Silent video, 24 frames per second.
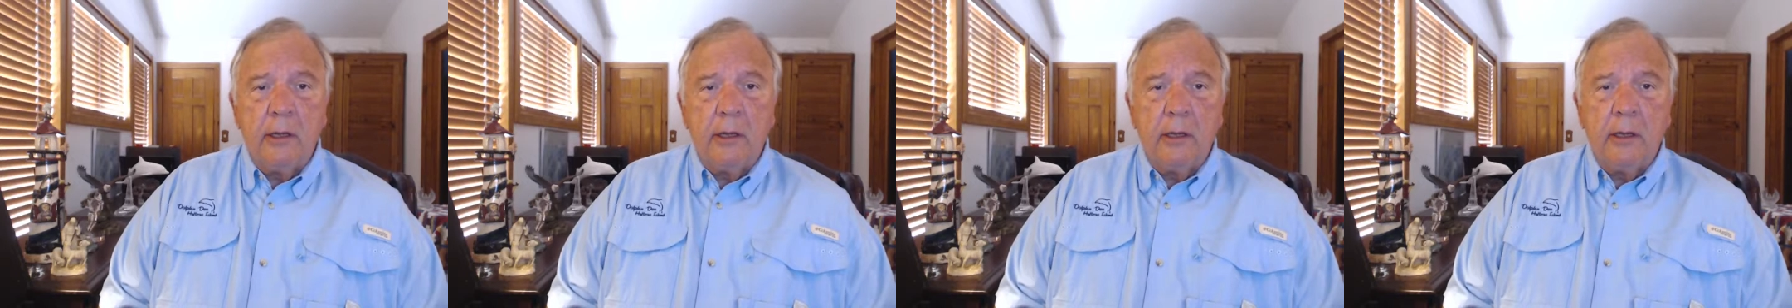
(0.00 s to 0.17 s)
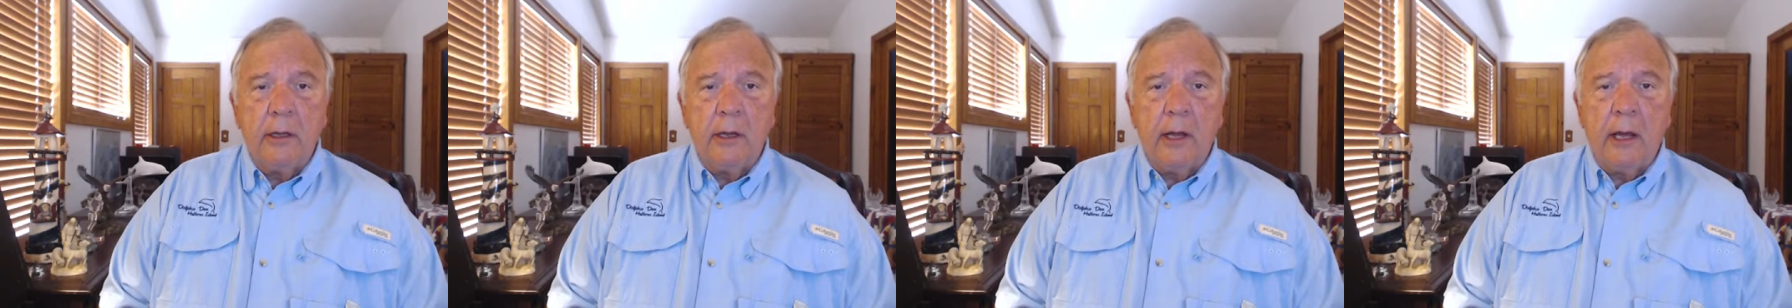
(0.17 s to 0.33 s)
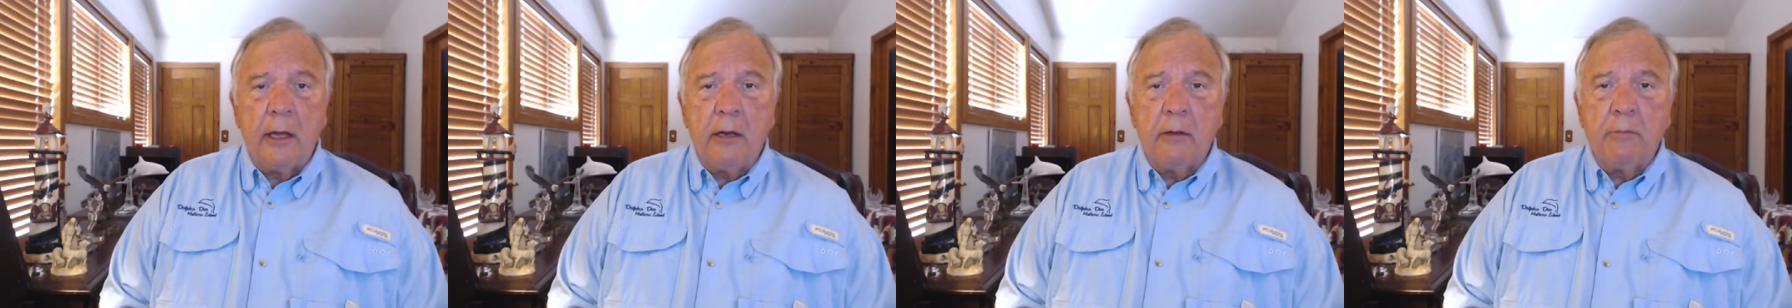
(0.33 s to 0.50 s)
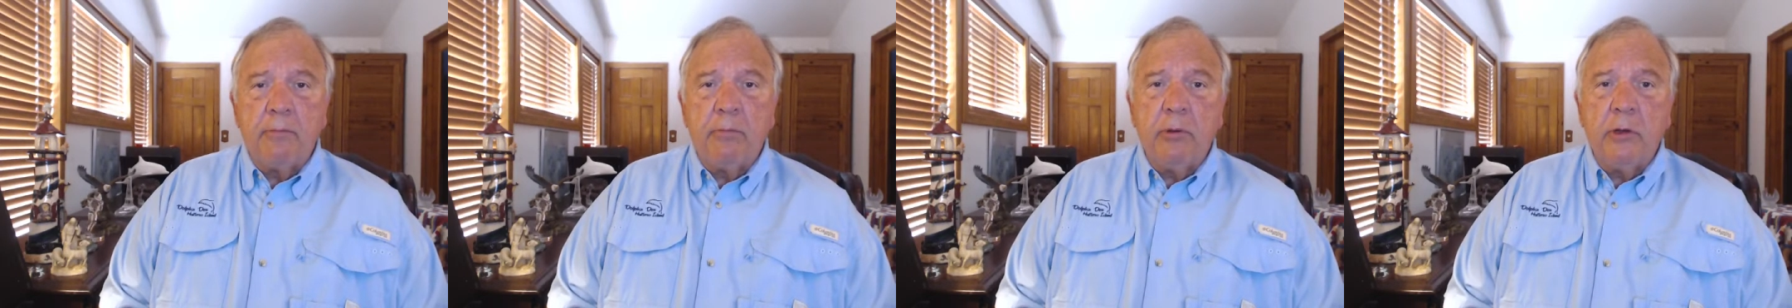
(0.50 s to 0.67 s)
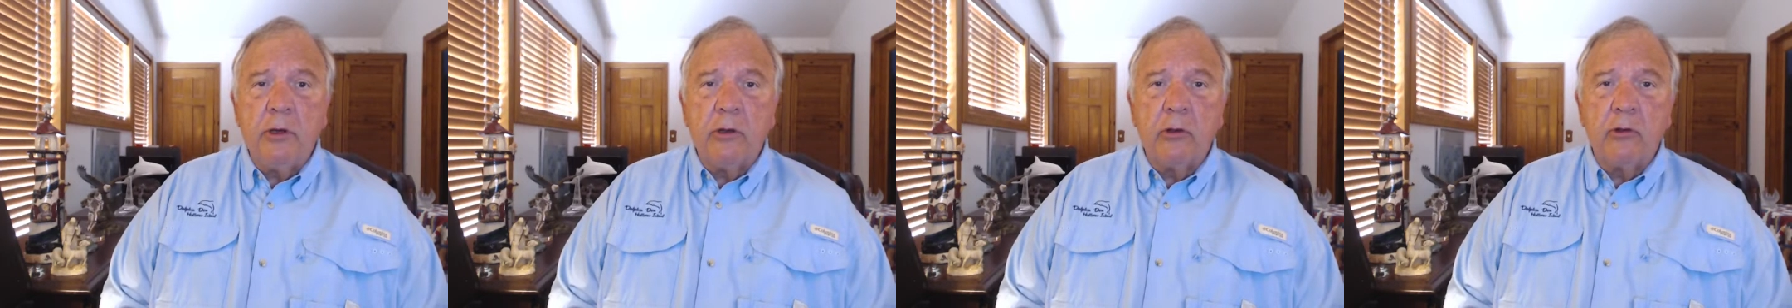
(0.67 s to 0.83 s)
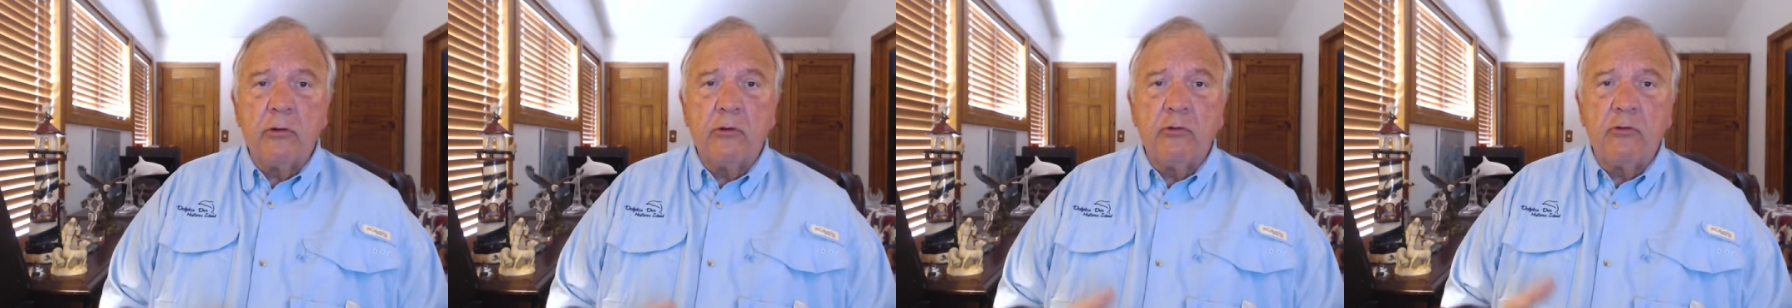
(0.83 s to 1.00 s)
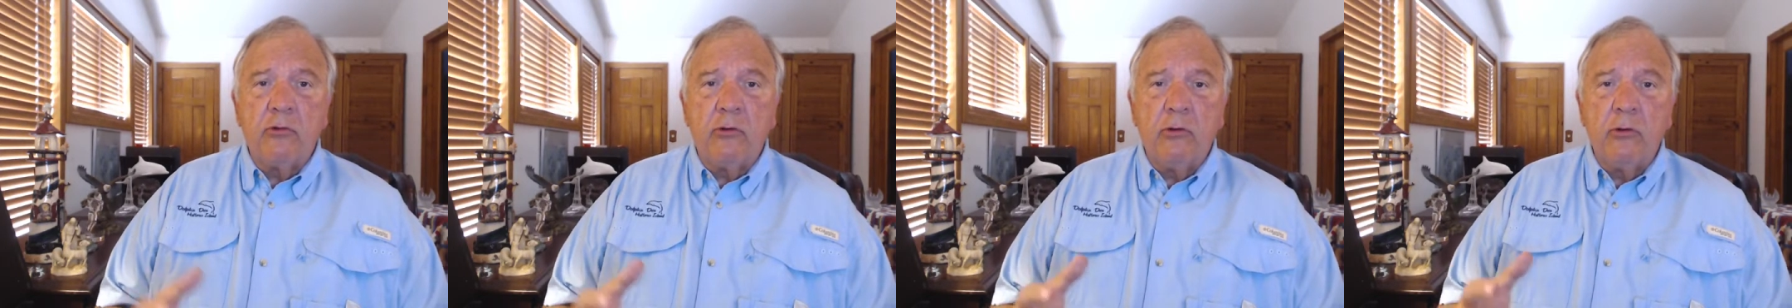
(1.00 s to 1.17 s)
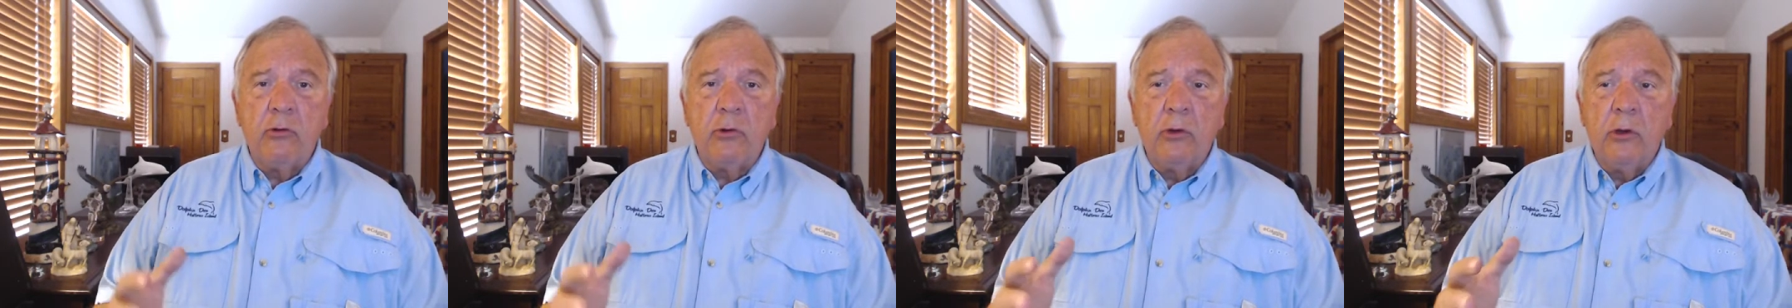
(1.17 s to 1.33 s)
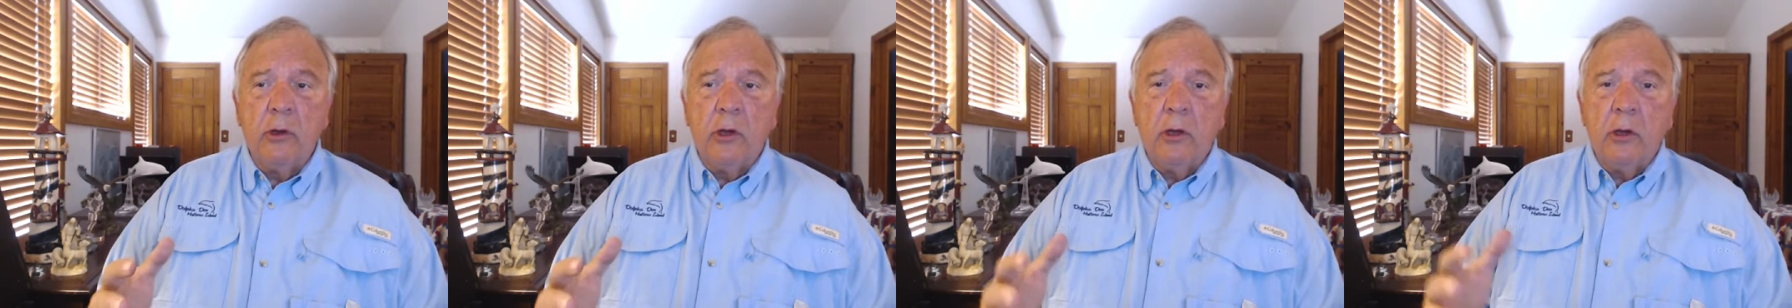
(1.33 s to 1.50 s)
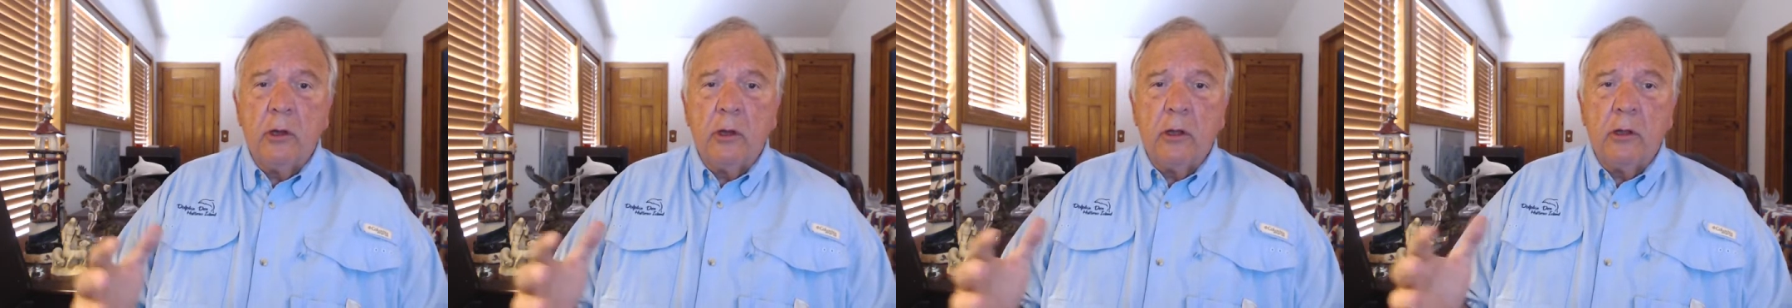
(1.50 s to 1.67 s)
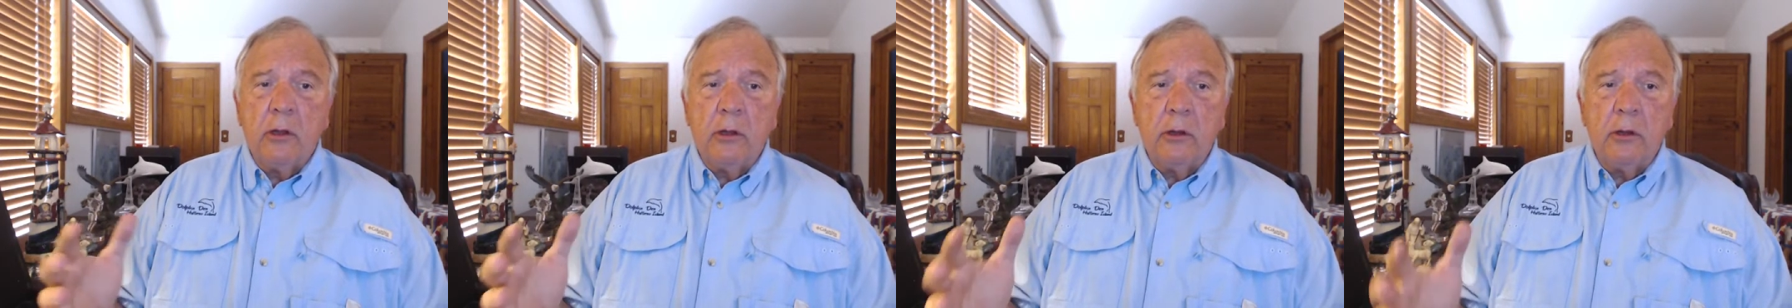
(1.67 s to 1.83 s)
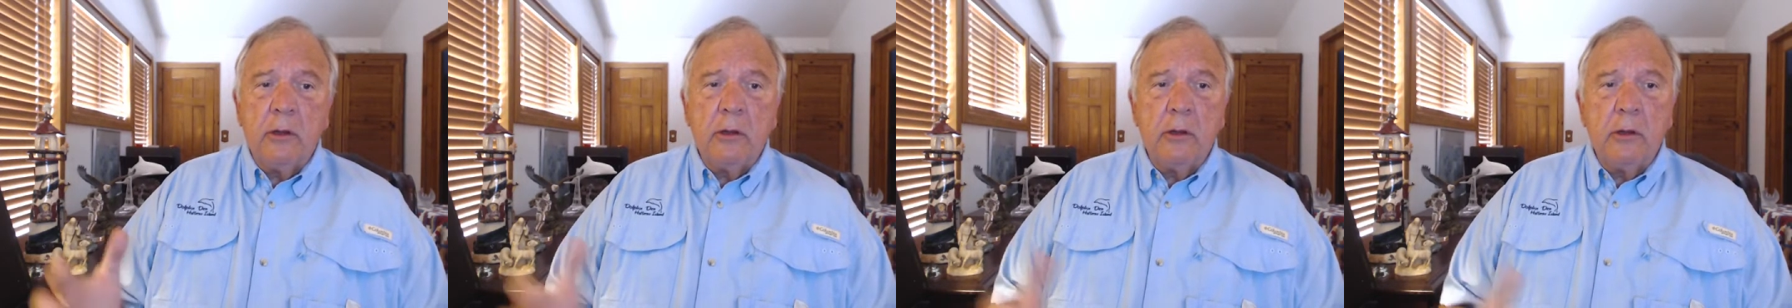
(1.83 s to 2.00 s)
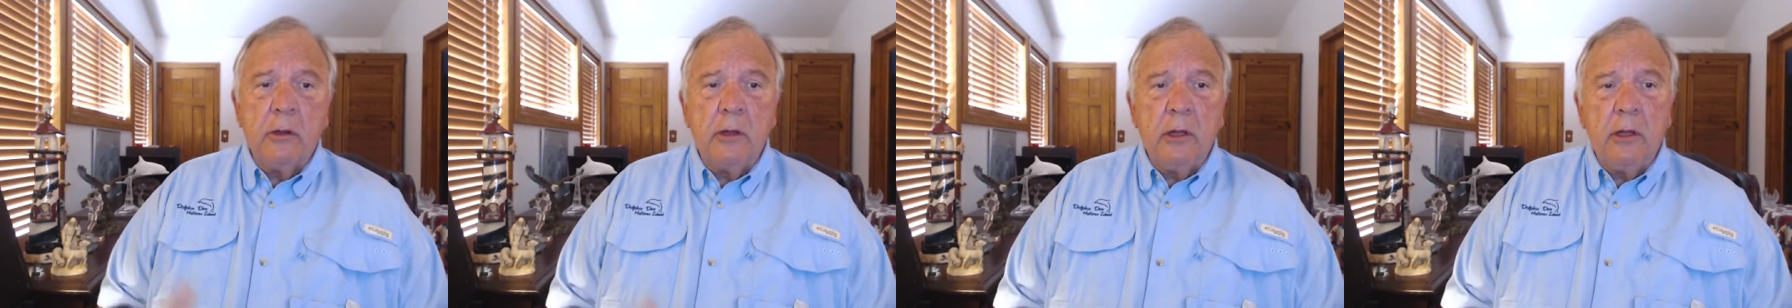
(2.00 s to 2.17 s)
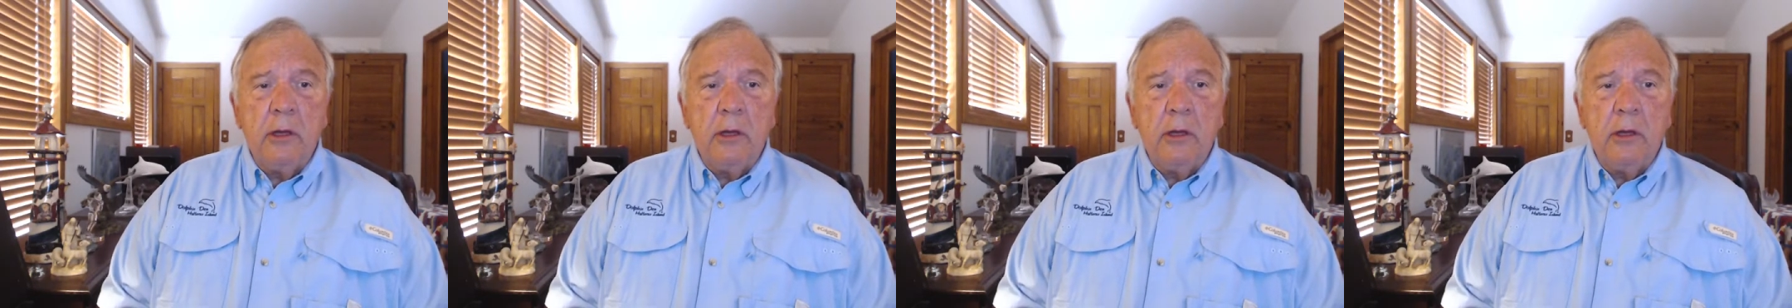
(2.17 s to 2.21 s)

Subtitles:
that appears to the